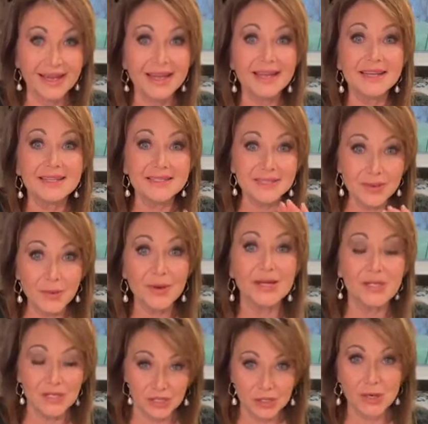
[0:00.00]
It's
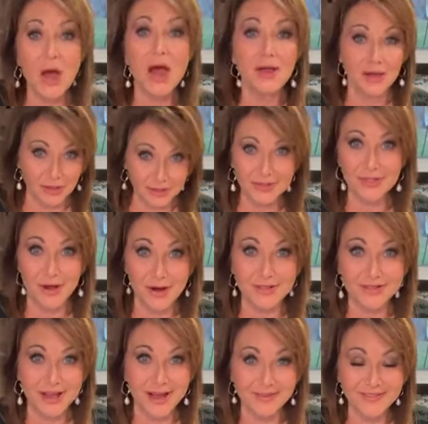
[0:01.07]
going to knock your
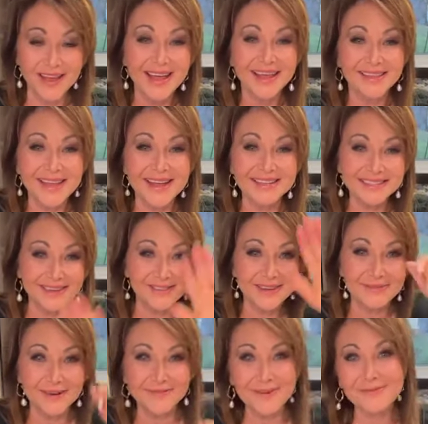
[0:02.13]
socks off. Thanks
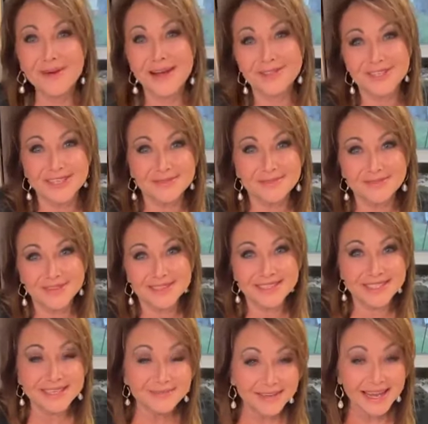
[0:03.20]
everyone for watching. We'll
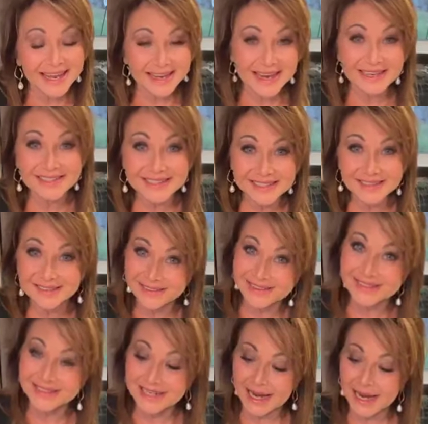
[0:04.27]
see you again next
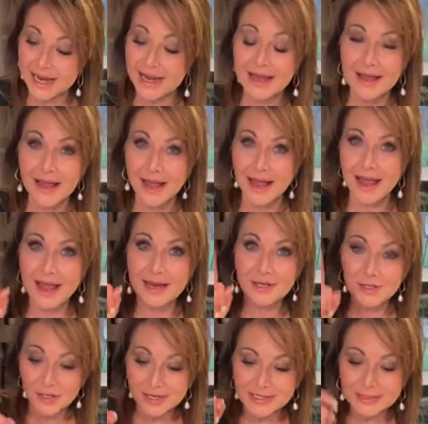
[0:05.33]
Thursday.
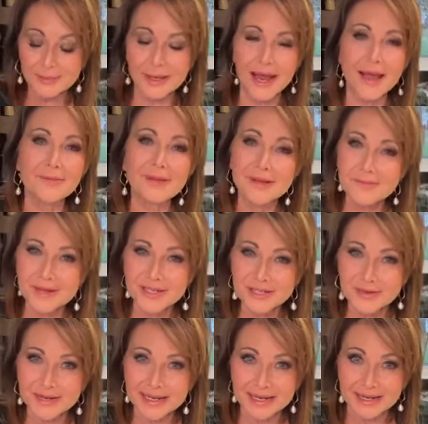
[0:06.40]
And trust me, I'm going to be
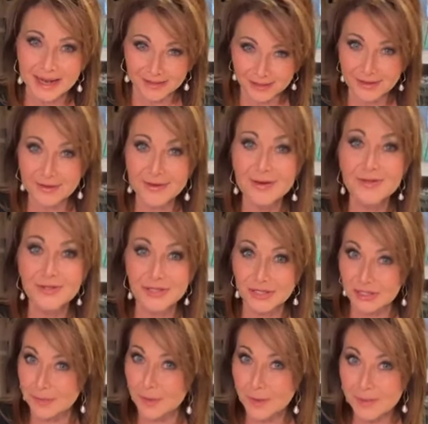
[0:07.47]
doing another
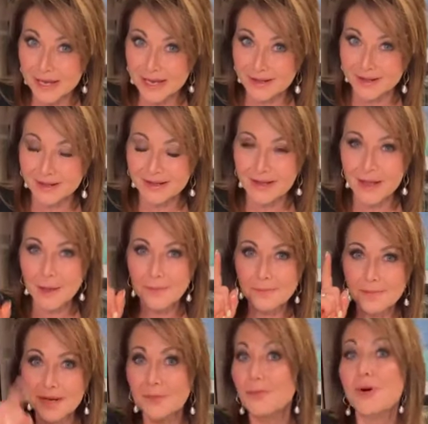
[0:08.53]
super meal,
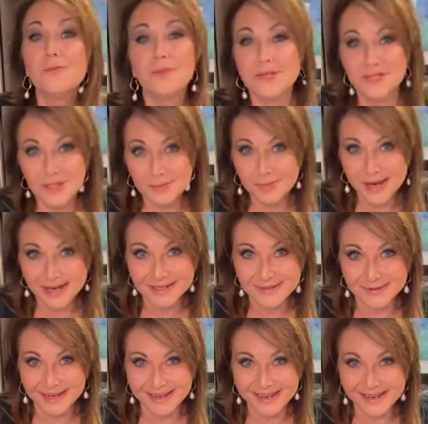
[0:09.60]
but it won't be soup
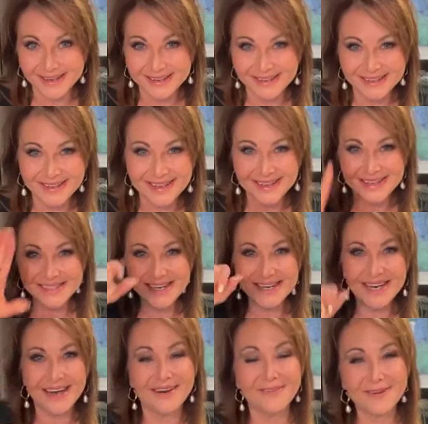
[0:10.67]
next week.
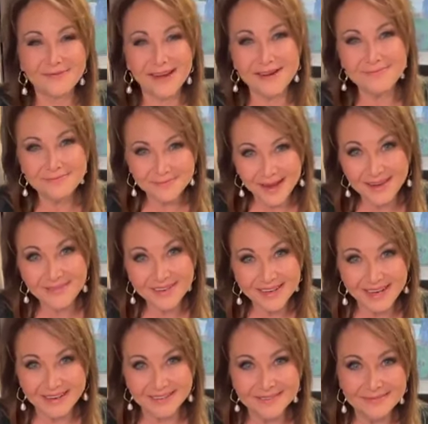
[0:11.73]
Take care, everyone. Bye
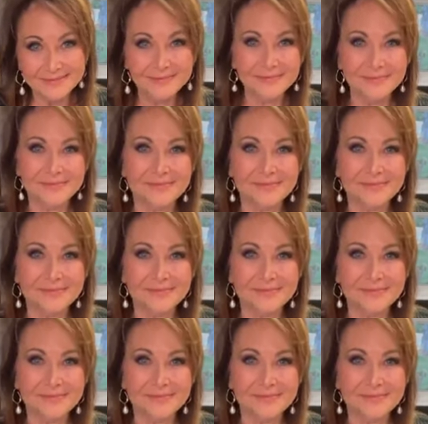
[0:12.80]
for now.